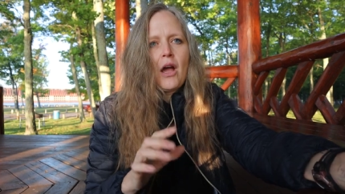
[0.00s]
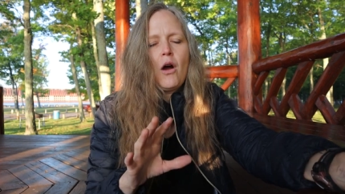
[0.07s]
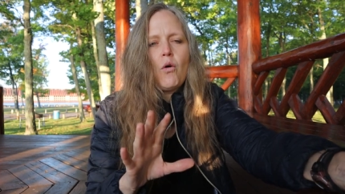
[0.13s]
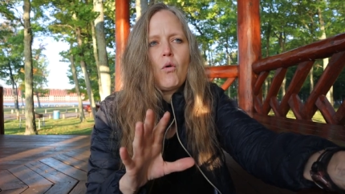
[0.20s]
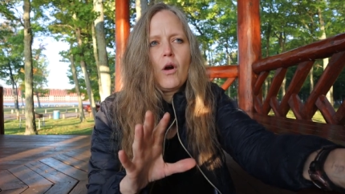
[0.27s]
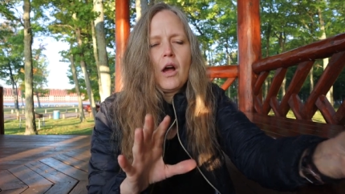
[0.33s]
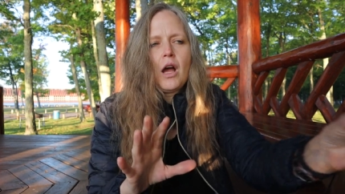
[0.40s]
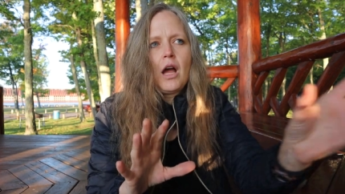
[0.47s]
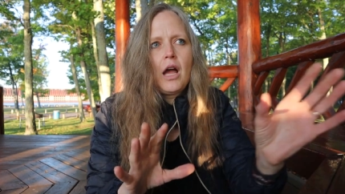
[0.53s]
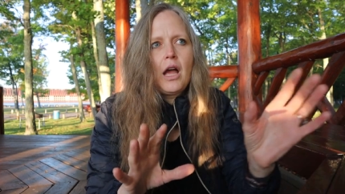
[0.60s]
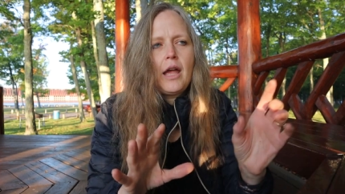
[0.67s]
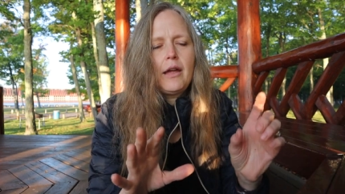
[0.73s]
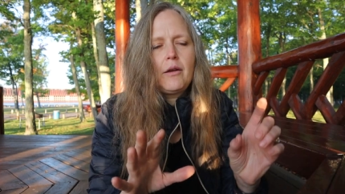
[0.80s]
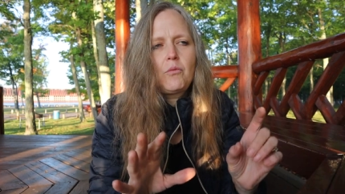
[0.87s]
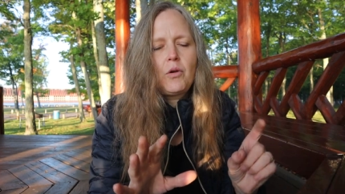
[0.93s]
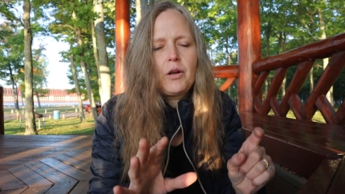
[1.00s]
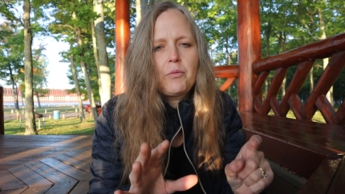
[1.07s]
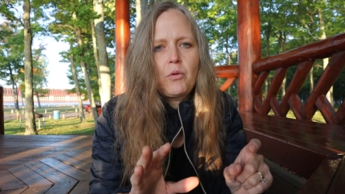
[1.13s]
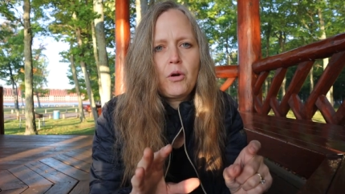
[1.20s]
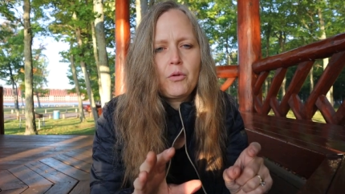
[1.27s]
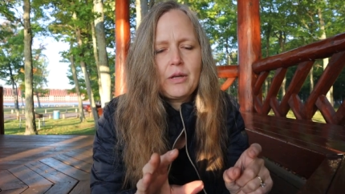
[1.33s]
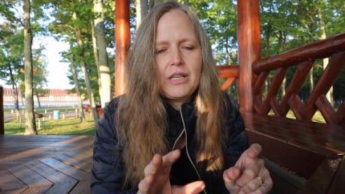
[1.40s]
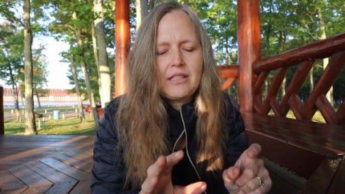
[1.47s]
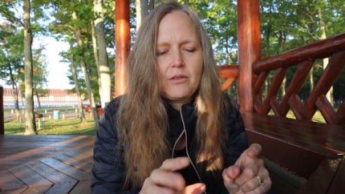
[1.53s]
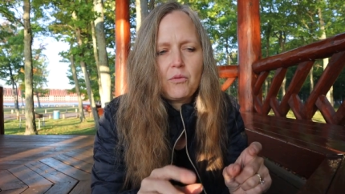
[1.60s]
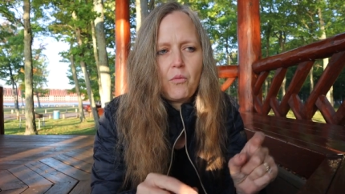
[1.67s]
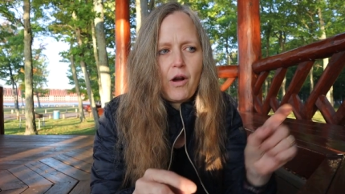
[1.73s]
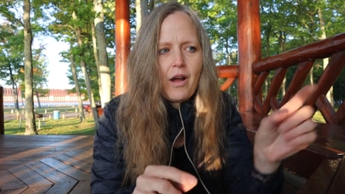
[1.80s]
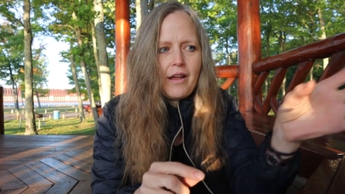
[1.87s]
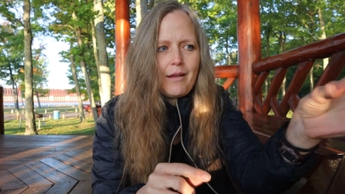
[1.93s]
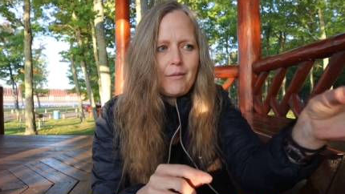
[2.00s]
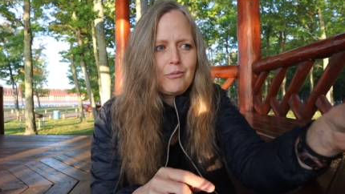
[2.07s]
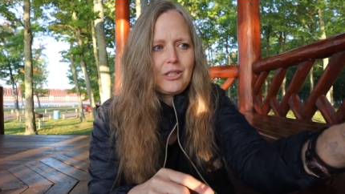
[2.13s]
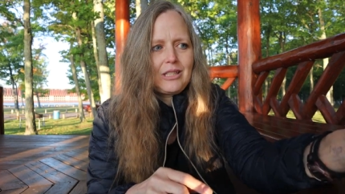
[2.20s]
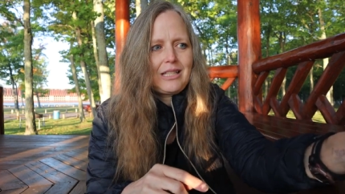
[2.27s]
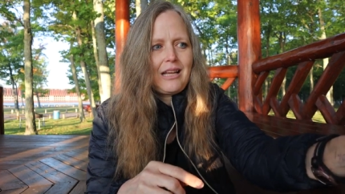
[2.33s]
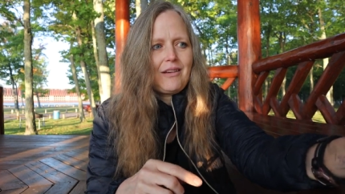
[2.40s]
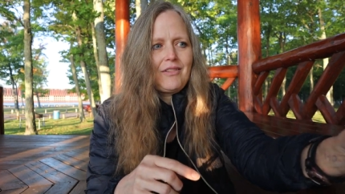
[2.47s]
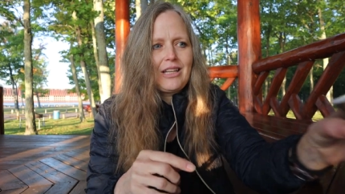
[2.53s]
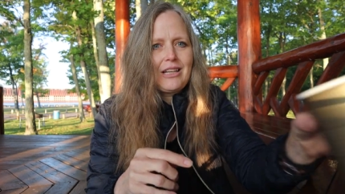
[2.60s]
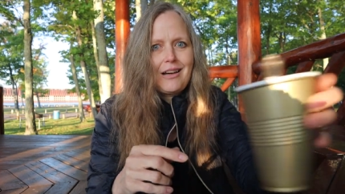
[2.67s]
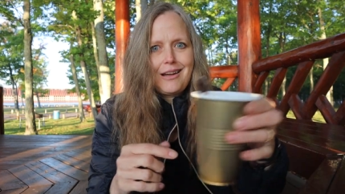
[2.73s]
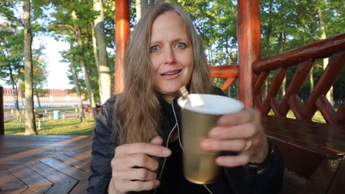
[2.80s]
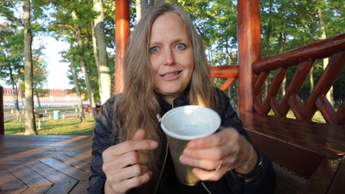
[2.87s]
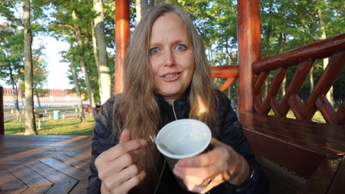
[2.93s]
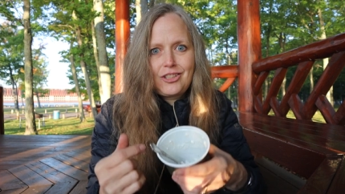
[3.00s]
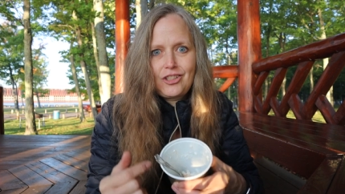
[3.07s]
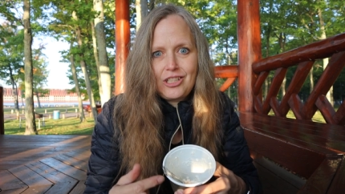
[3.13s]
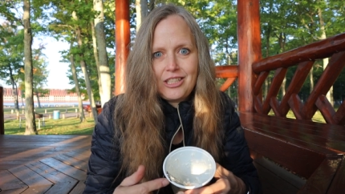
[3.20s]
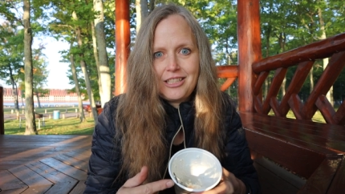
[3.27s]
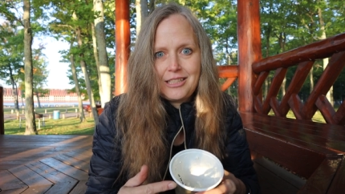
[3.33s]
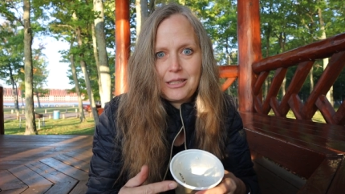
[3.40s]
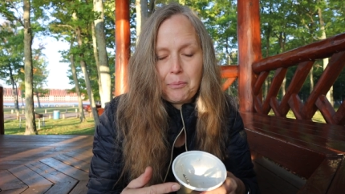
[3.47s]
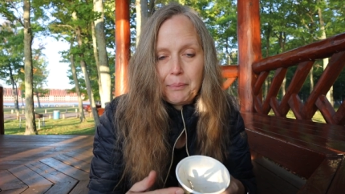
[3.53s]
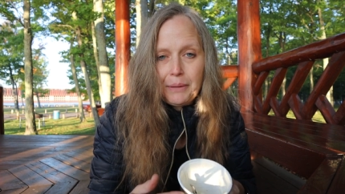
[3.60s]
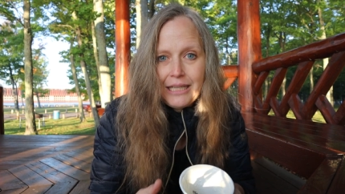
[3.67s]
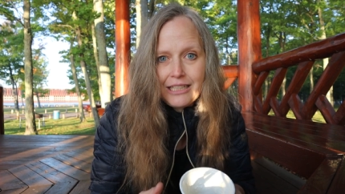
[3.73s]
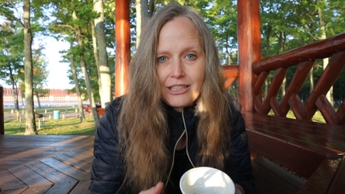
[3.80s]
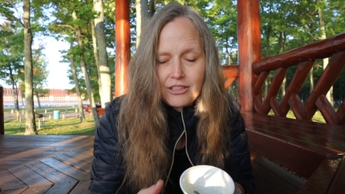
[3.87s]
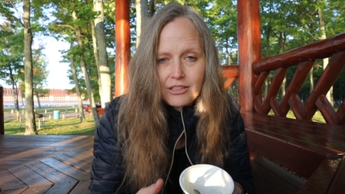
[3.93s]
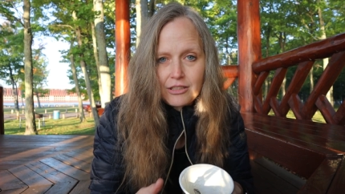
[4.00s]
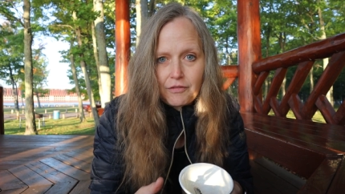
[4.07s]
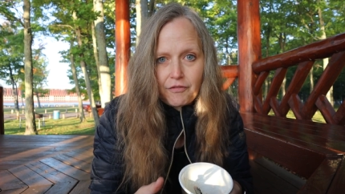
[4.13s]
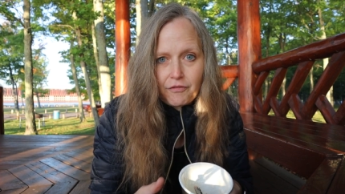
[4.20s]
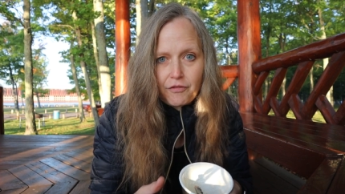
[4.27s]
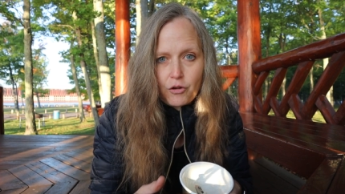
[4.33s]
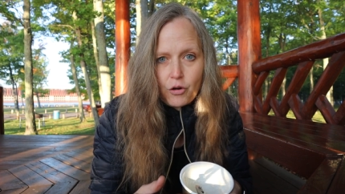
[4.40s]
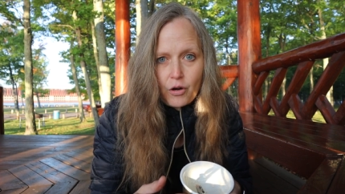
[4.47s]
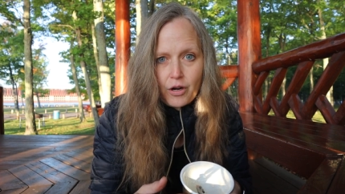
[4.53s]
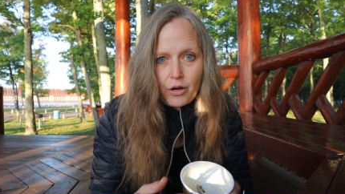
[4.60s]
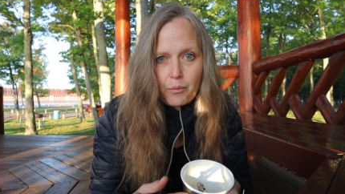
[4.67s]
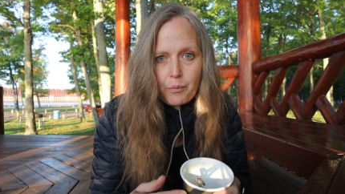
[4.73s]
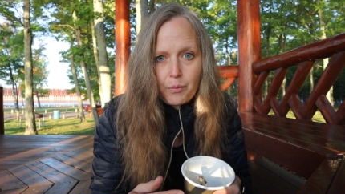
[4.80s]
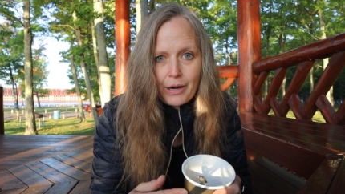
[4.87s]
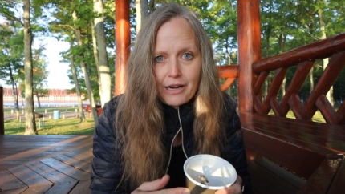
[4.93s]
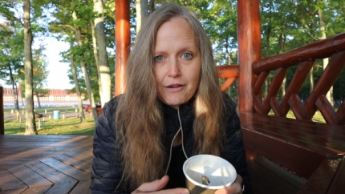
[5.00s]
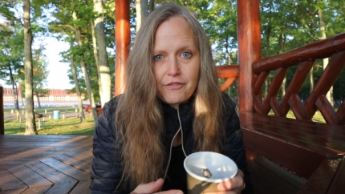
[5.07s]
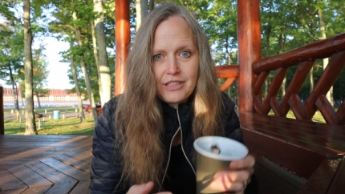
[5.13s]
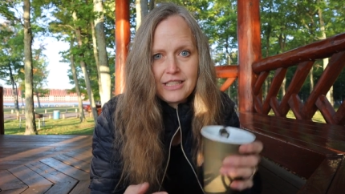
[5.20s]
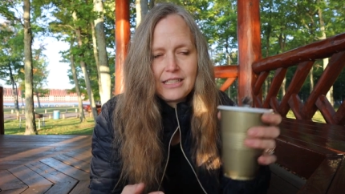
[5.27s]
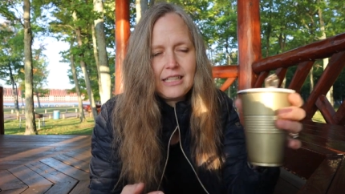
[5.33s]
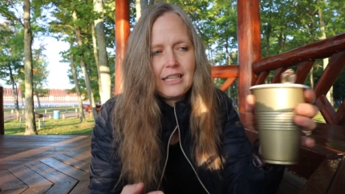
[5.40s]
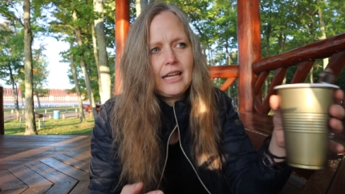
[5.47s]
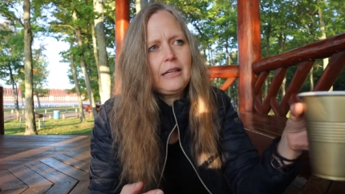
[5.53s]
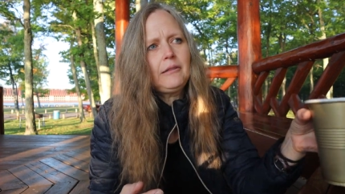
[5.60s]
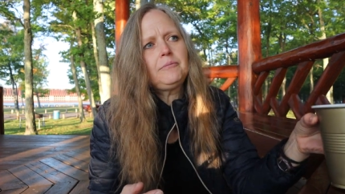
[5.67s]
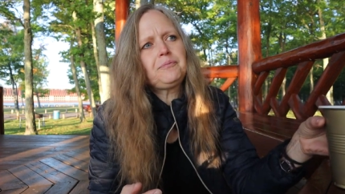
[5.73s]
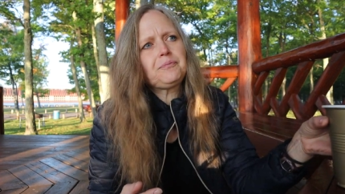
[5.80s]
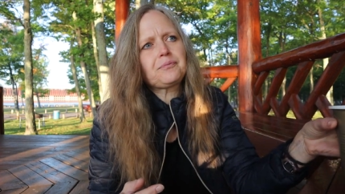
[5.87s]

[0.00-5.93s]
Oh, and one more reason why I'm just having cottage cheese and peaches for breakfast today.